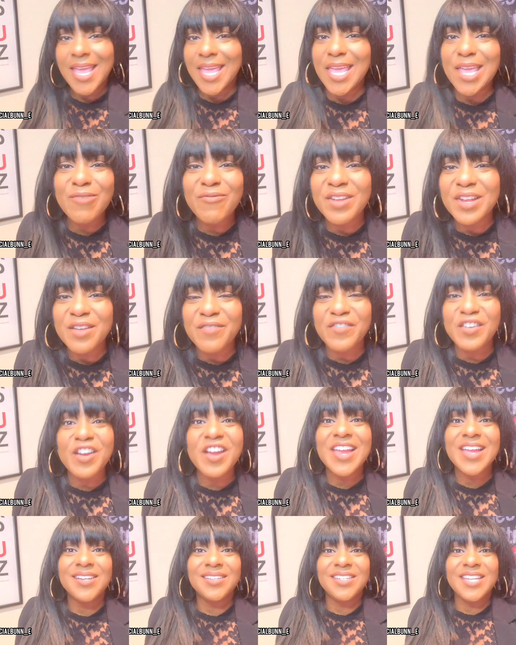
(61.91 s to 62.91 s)
Even if
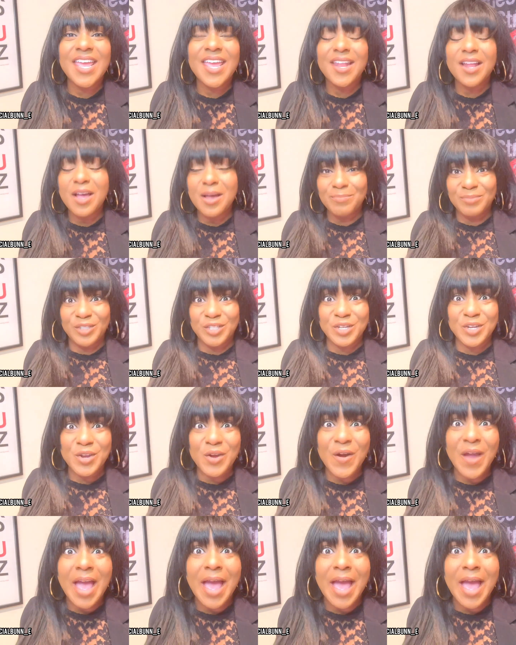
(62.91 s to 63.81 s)
you're in debt up to your